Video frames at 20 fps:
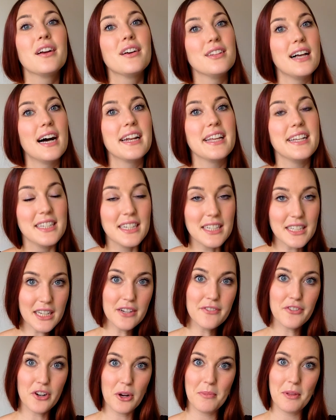Kalani did
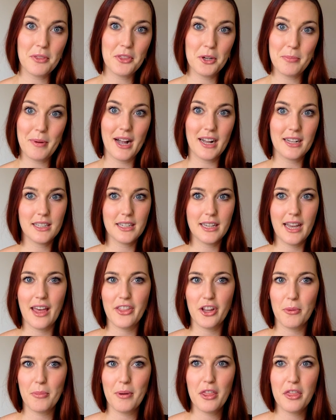confirm that they're back
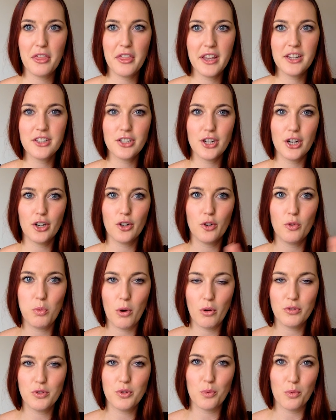together, but things are,
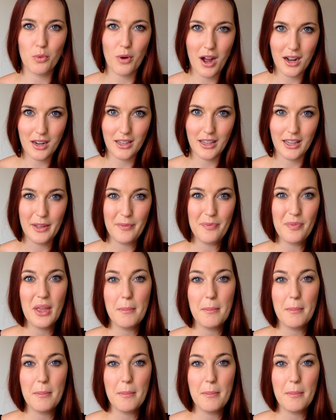quote, rocky,